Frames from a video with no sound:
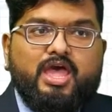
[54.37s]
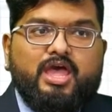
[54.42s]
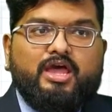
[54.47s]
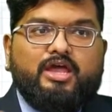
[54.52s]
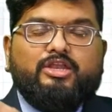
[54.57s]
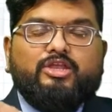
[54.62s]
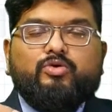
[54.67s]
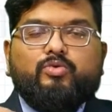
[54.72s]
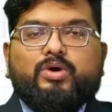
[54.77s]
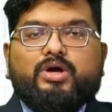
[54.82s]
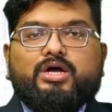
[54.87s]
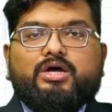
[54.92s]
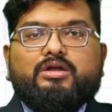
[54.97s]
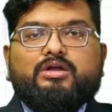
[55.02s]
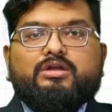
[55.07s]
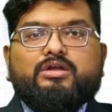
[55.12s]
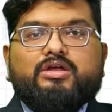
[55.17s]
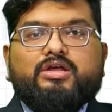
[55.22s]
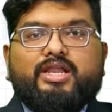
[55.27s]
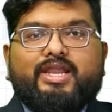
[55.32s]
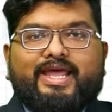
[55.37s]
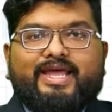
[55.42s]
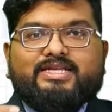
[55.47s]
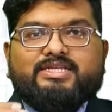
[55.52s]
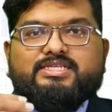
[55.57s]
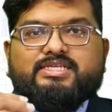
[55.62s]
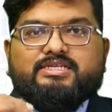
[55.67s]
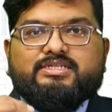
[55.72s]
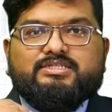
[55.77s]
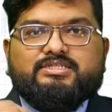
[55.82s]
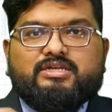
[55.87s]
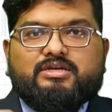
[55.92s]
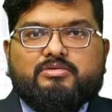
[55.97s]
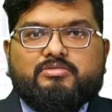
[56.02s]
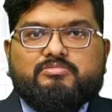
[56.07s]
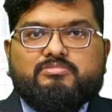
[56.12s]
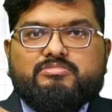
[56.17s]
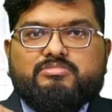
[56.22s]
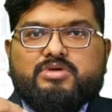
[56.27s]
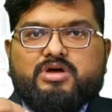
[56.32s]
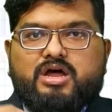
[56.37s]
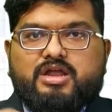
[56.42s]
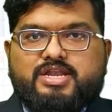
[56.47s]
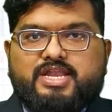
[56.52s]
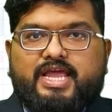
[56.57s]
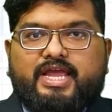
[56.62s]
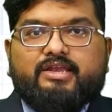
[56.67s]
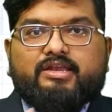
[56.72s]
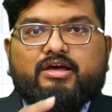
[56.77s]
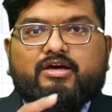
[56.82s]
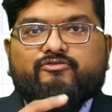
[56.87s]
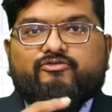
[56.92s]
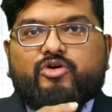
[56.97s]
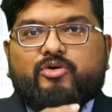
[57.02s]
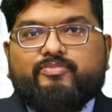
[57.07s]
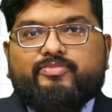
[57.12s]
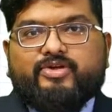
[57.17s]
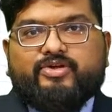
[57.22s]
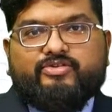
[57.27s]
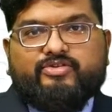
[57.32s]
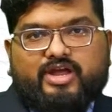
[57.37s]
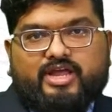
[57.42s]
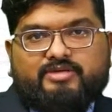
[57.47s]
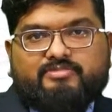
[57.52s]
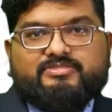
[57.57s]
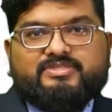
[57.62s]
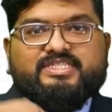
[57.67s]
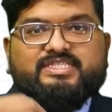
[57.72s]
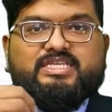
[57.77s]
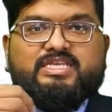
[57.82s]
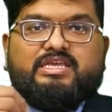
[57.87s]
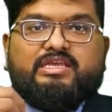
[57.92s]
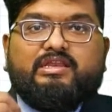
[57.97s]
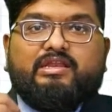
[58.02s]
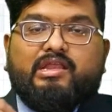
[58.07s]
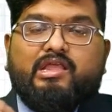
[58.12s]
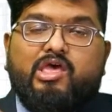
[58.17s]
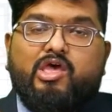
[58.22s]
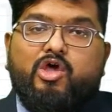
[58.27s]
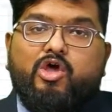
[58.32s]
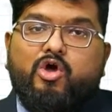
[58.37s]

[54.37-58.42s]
and you are collecting some data from the crime scene,